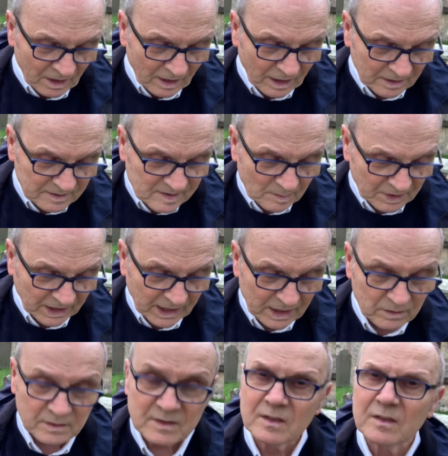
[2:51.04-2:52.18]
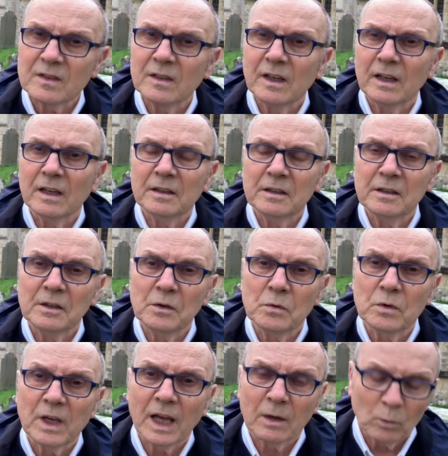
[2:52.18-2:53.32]
Something else you
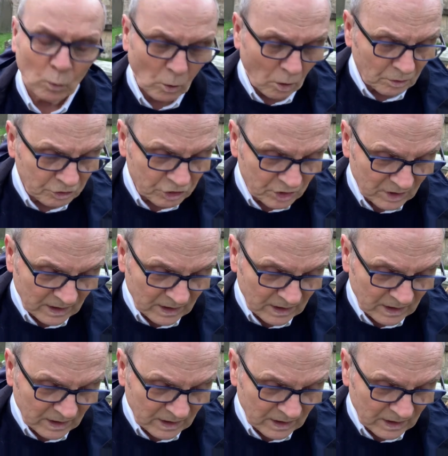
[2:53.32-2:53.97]
can watch